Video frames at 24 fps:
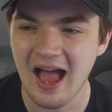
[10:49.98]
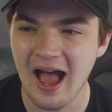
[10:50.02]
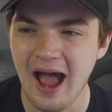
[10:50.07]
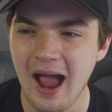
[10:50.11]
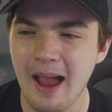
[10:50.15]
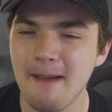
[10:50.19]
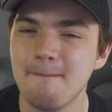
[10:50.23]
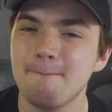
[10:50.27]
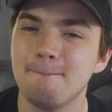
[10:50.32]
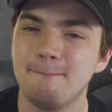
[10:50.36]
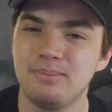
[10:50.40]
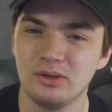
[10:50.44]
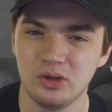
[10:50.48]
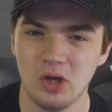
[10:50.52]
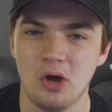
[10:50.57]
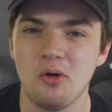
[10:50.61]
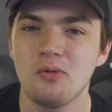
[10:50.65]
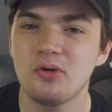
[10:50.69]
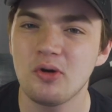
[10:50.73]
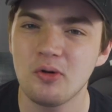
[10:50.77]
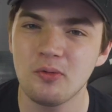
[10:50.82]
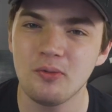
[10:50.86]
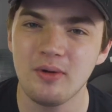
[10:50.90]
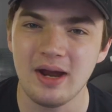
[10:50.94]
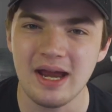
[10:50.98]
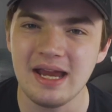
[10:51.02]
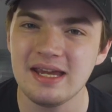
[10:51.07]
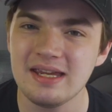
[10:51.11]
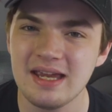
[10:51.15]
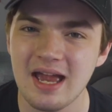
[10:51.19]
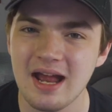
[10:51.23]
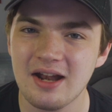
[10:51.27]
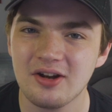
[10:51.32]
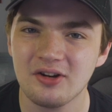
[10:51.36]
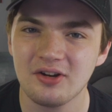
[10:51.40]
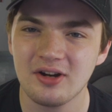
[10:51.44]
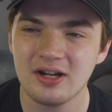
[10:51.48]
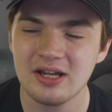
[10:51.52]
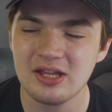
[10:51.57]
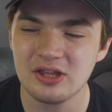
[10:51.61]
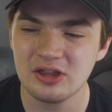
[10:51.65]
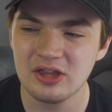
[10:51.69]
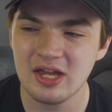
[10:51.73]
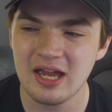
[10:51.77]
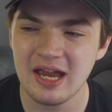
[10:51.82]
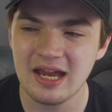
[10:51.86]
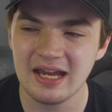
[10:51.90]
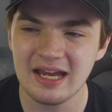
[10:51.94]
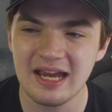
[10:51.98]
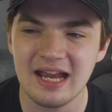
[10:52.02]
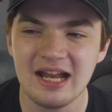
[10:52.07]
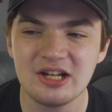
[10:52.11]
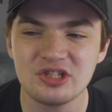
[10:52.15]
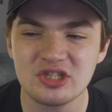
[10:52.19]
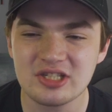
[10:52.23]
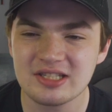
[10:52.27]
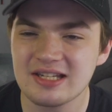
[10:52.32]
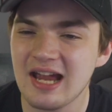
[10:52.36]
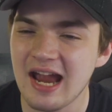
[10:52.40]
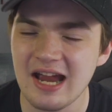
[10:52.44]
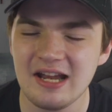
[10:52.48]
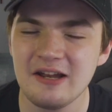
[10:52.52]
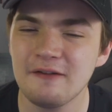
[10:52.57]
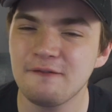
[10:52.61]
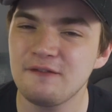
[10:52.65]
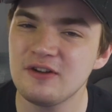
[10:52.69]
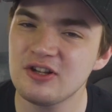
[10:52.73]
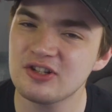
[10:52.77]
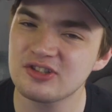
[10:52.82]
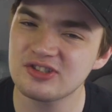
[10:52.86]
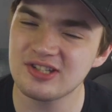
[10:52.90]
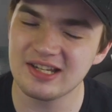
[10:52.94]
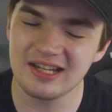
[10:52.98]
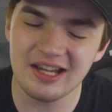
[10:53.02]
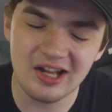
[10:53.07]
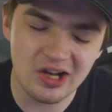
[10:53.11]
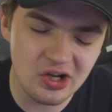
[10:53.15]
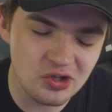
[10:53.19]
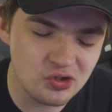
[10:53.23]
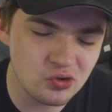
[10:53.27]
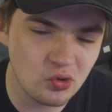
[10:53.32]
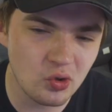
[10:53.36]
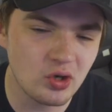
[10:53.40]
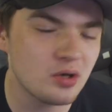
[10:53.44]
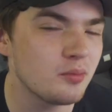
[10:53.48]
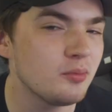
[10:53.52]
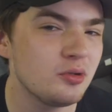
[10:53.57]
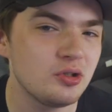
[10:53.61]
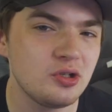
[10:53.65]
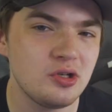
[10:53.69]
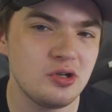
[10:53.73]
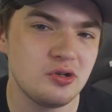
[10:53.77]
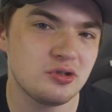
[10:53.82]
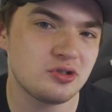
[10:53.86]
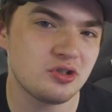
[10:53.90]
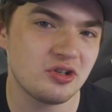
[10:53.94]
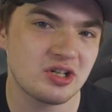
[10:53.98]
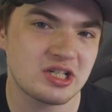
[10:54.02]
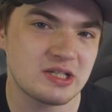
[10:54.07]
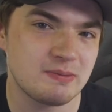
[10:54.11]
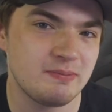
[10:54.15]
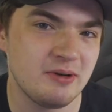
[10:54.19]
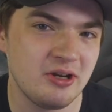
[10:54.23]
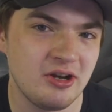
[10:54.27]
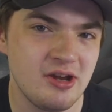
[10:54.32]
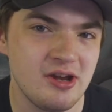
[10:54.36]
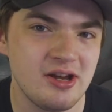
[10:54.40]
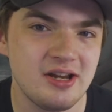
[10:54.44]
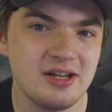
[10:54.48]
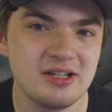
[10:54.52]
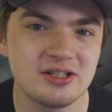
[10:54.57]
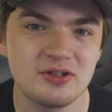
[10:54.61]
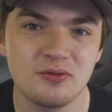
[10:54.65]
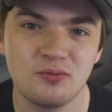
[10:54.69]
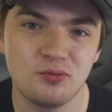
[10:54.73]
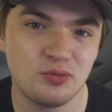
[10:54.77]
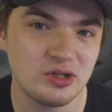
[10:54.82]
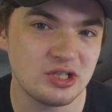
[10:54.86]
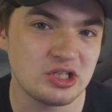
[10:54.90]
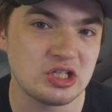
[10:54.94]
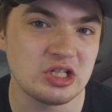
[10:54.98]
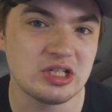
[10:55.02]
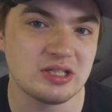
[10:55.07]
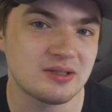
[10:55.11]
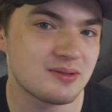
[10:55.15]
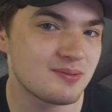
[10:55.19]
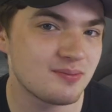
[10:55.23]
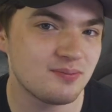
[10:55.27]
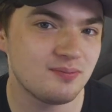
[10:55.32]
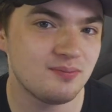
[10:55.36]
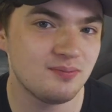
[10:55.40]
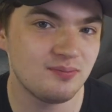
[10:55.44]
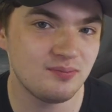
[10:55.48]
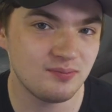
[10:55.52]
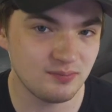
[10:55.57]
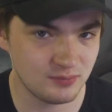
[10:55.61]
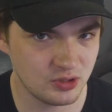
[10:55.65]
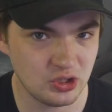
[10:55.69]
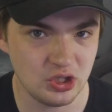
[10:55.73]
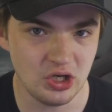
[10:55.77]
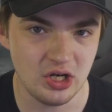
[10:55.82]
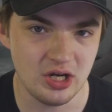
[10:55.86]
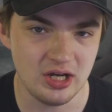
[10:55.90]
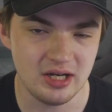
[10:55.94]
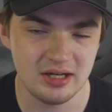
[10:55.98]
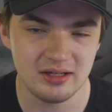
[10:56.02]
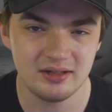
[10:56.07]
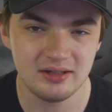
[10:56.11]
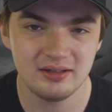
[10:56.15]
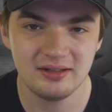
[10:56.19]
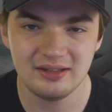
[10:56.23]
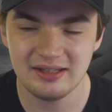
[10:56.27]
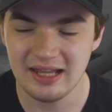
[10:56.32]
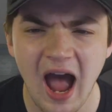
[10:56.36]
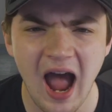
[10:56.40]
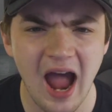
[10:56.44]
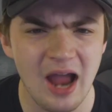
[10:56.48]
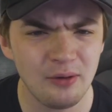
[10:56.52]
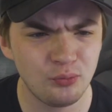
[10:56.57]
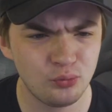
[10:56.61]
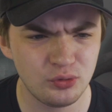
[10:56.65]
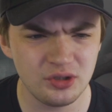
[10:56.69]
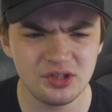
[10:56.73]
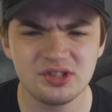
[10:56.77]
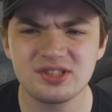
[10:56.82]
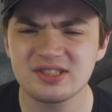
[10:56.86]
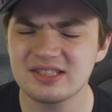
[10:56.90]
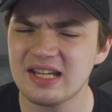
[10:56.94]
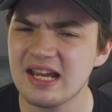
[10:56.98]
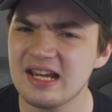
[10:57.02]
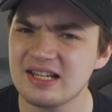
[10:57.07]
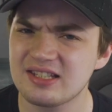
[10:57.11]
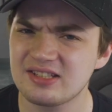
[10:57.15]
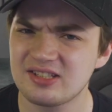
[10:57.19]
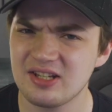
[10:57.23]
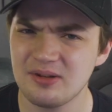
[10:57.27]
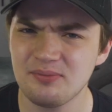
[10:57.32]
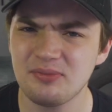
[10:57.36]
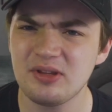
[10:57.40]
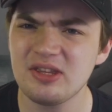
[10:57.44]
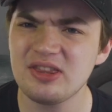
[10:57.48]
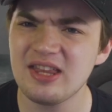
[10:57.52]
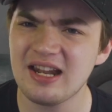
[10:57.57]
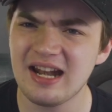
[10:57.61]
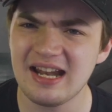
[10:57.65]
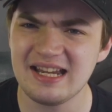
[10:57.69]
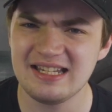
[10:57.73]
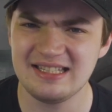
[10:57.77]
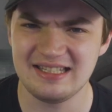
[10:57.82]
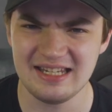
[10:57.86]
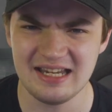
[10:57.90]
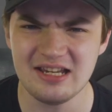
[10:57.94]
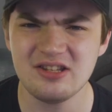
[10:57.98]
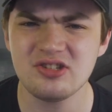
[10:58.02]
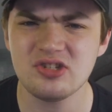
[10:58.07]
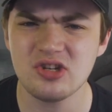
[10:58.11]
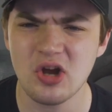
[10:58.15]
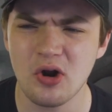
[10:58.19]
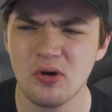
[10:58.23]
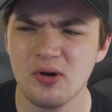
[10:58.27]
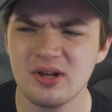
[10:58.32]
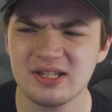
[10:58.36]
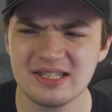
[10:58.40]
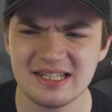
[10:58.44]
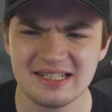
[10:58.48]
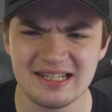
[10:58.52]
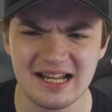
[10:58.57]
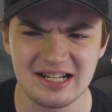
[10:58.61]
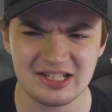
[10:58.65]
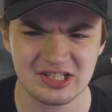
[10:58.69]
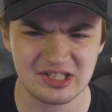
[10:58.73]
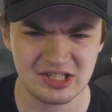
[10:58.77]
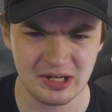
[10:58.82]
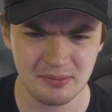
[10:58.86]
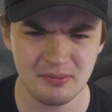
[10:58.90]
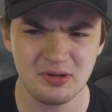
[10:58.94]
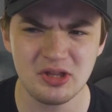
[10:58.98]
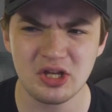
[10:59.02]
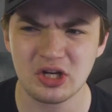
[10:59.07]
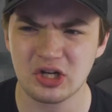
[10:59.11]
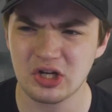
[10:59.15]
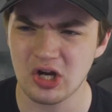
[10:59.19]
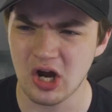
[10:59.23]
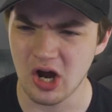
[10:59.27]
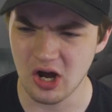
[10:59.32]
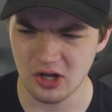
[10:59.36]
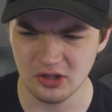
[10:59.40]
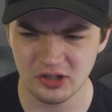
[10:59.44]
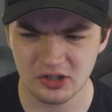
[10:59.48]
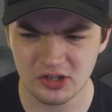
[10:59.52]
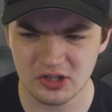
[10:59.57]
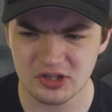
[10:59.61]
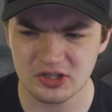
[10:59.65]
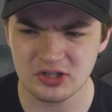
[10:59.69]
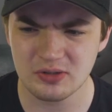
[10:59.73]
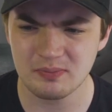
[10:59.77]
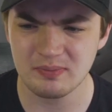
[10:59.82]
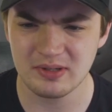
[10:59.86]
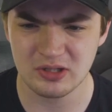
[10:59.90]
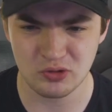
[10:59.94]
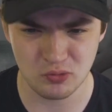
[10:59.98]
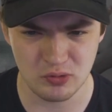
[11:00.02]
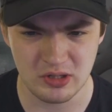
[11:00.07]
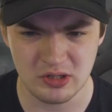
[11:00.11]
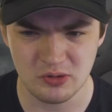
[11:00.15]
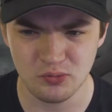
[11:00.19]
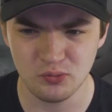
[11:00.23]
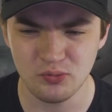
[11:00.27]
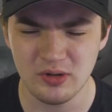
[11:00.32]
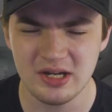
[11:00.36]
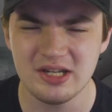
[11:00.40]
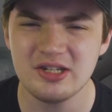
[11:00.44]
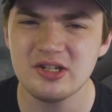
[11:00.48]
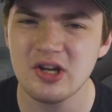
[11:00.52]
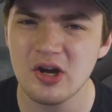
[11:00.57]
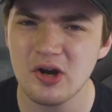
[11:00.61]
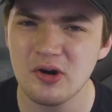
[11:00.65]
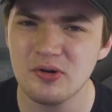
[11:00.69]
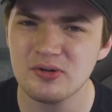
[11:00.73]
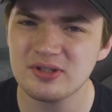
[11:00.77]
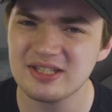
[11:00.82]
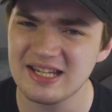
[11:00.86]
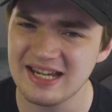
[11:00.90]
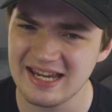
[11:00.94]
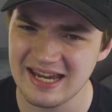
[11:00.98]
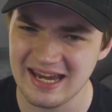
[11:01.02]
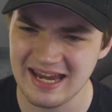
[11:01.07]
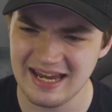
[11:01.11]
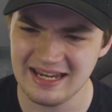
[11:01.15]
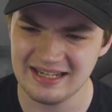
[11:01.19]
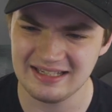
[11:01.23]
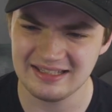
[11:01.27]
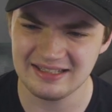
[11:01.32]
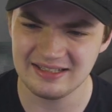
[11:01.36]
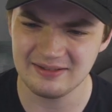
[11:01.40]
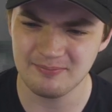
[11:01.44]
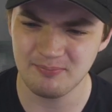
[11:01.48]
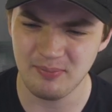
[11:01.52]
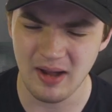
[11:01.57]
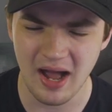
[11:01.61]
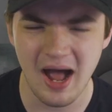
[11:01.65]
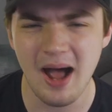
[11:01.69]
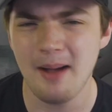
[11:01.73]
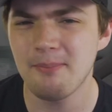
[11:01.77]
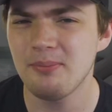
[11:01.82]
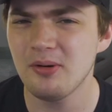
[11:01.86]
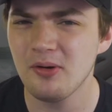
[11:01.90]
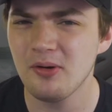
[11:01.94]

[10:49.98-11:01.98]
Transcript: I'm blown away yet or anything. It just kind of feels like a normal user experience, which is good. I will say something that I did notice is that some of the colors between Windows and Pop!